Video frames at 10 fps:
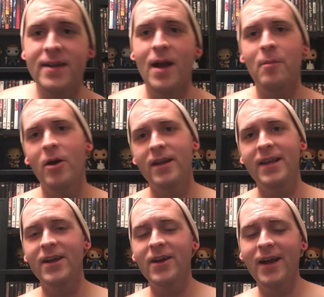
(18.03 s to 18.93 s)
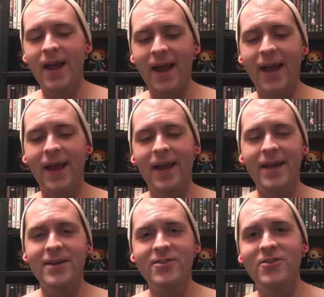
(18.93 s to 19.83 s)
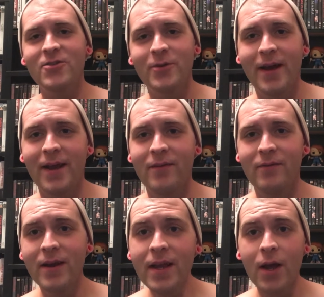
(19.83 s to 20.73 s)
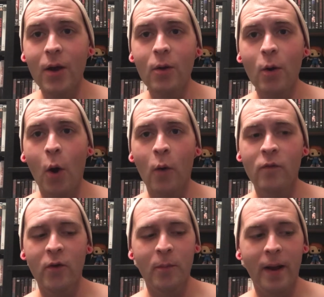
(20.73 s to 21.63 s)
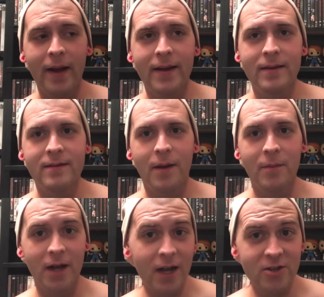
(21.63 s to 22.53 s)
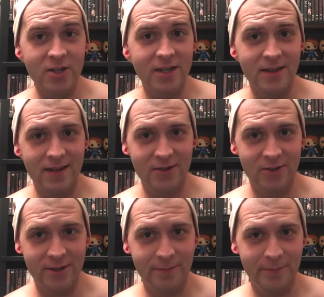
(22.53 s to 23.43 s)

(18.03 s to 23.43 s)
to come on here and do a video over my Tamagotchi collection.